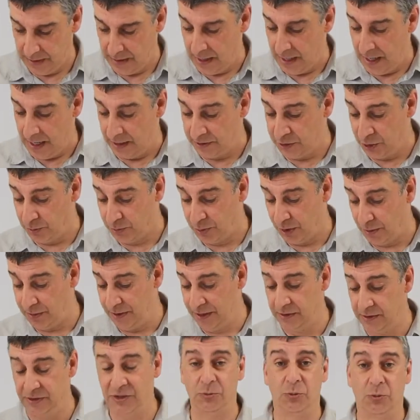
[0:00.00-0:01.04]
and you're probably
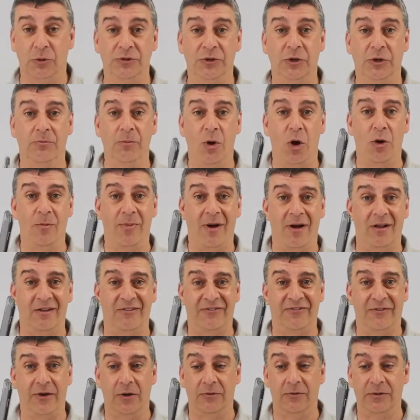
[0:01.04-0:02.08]
going to want your mobile
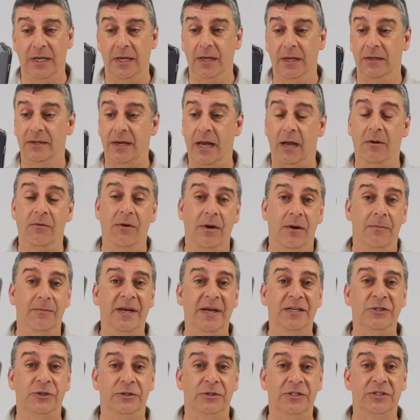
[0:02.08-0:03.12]
phone. Now make
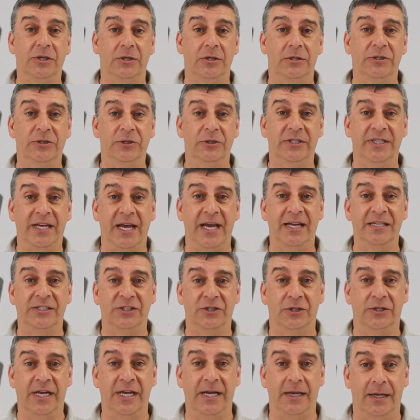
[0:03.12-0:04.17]
sure it's got a good case on
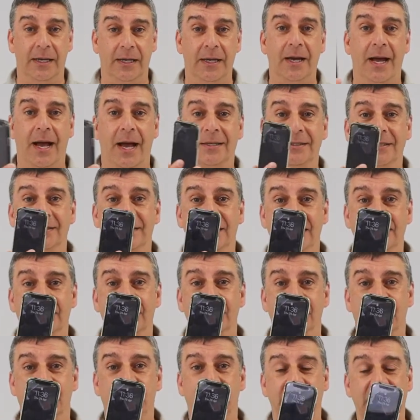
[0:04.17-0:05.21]
it and a decent
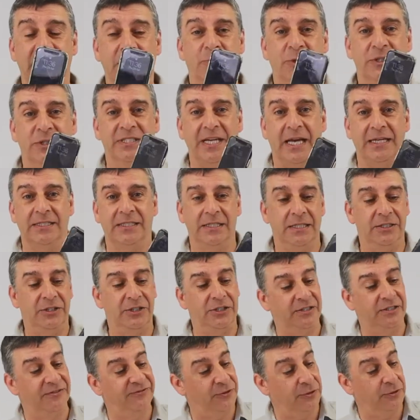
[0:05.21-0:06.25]
screen protector. Just
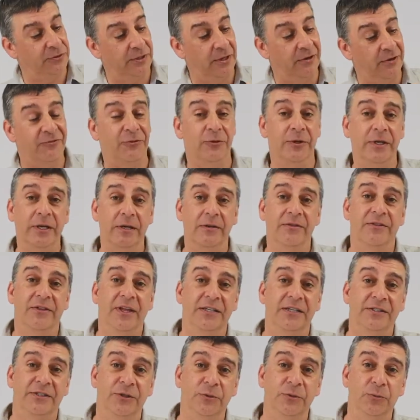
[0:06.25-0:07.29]
a footnote for you, they
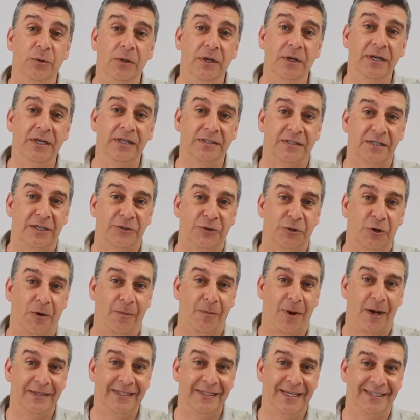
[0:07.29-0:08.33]
do work because I dropped
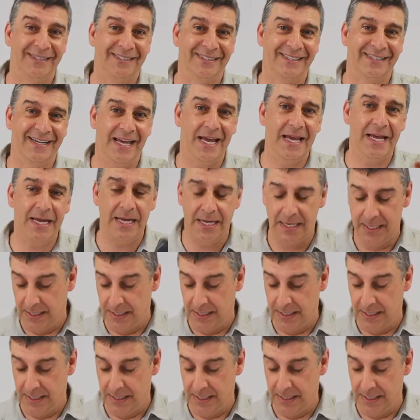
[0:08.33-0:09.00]
mine yesterday.